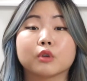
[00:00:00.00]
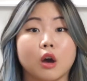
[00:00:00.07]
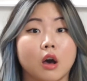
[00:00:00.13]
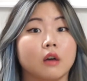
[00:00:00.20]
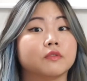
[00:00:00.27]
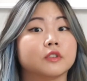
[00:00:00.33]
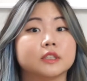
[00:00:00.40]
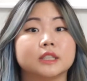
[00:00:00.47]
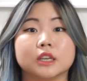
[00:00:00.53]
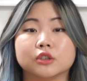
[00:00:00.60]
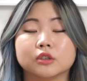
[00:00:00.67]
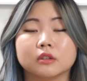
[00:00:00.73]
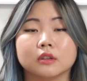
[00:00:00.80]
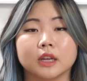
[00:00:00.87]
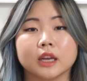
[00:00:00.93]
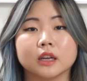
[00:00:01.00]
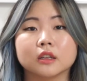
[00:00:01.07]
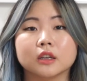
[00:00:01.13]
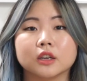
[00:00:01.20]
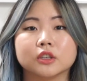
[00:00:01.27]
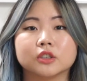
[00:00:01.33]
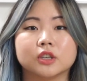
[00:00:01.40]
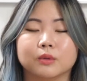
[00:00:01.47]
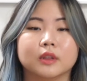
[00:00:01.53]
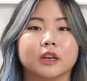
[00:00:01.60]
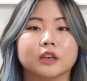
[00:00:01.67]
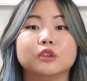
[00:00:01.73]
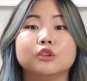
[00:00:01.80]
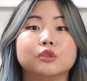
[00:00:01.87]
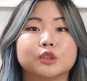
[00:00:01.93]
conversational English.
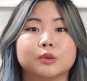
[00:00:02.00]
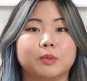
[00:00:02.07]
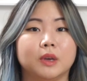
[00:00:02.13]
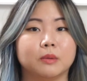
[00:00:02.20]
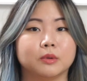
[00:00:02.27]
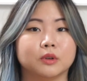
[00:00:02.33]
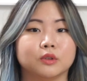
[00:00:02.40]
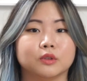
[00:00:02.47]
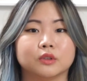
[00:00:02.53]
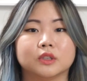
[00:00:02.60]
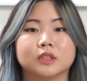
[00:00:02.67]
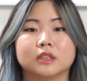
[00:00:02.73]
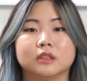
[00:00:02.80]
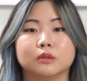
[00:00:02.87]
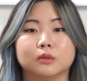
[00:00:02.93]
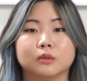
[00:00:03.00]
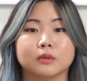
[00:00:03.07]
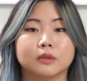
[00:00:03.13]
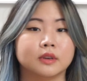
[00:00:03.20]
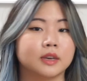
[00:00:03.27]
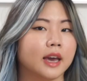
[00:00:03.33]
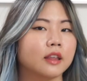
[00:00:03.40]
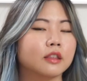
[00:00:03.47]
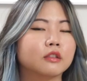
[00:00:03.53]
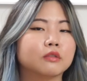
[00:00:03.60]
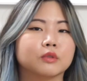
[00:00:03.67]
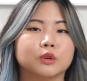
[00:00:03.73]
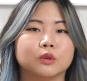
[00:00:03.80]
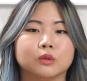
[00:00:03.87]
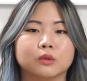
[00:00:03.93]
Like, you should be able to get
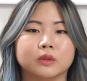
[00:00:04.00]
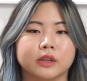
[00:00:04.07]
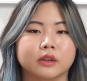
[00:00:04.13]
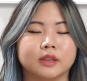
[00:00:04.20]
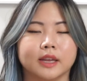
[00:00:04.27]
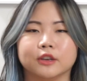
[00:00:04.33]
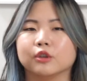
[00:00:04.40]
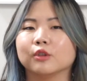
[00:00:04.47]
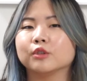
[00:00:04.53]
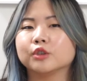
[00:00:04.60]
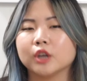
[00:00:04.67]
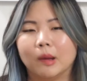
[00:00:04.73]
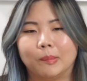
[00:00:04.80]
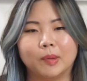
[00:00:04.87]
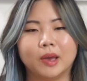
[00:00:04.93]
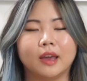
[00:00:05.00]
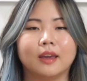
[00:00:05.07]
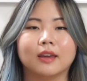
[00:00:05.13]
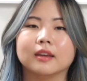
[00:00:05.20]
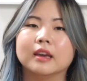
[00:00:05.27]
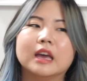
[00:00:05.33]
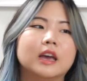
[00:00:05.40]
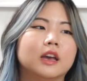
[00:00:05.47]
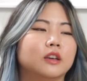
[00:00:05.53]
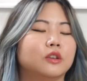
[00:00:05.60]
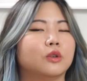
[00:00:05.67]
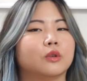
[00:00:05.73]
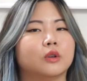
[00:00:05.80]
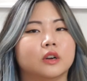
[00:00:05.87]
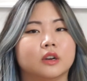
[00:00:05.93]
through like your shopping,
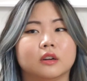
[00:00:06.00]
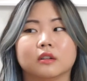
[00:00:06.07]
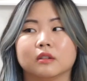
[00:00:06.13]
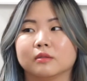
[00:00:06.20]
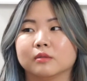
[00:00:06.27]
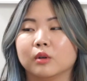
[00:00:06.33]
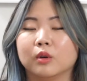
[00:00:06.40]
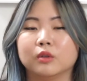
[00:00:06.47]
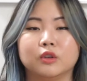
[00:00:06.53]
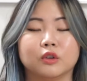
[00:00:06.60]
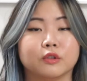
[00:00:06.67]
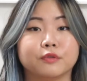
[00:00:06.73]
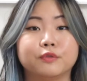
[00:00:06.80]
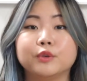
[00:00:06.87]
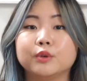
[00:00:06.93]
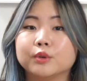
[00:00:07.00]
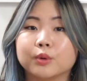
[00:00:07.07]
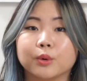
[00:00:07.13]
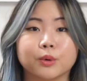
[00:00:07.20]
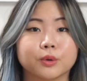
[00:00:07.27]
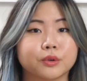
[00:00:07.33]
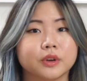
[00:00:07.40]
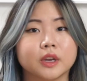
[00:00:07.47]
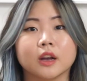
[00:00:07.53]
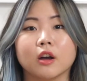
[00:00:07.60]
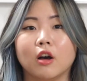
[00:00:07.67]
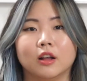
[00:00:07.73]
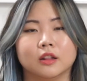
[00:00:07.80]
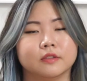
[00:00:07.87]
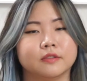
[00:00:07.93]
your food ordering,
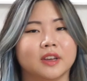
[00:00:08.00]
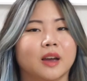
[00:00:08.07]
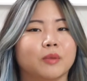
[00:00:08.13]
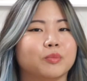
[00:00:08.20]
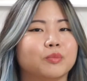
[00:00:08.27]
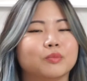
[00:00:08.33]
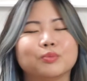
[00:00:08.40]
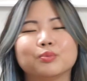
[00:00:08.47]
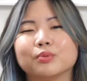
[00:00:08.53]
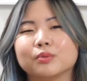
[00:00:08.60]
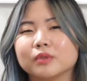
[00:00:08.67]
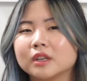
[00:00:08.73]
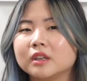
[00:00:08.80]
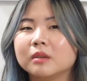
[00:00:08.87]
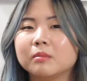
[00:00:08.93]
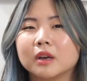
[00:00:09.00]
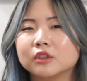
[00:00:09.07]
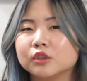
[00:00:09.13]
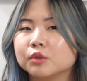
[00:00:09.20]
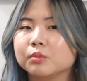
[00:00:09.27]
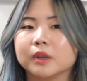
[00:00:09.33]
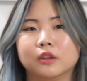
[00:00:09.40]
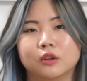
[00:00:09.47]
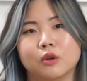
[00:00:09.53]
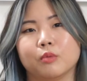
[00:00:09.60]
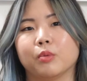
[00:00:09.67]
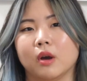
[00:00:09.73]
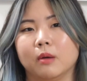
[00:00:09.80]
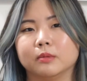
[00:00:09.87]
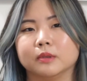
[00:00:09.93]
all of that pretty much with no
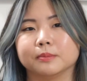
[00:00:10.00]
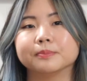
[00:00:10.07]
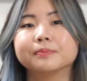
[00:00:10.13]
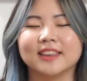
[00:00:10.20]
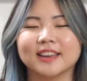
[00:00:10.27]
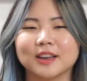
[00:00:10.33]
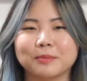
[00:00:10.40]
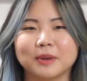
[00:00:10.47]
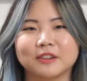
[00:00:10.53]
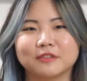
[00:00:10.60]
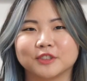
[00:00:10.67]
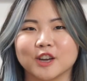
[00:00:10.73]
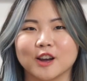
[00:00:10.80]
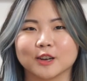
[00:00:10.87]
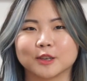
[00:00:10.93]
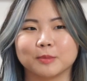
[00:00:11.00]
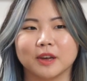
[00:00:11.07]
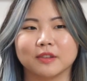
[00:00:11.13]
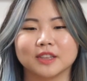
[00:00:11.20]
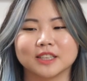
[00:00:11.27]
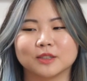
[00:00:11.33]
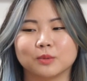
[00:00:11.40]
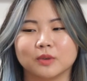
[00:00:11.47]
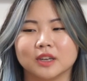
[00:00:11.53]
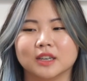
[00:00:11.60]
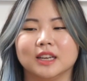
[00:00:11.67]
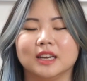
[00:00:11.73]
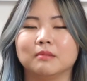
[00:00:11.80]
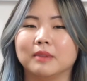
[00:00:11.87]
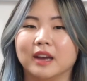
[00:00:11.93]
problem. I think I might have talked about this one
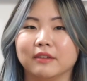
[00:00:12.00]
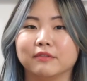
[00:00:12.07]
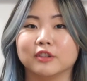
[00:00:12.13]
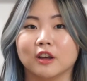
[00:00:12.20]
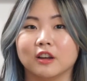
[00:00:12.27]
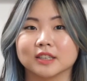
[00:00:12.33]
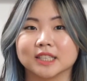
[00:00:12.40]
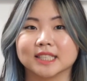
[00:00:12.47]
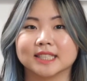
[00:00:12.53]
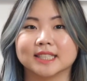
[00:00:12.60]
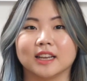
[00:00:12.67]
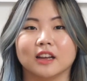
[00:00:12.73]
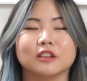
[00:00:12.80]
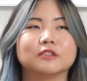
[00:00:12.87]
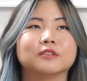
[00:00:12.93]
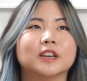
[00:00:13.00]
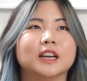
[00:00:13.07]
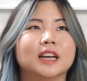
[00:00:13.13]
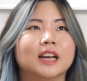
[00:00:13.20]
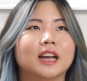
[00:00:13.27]
in my vlog itself,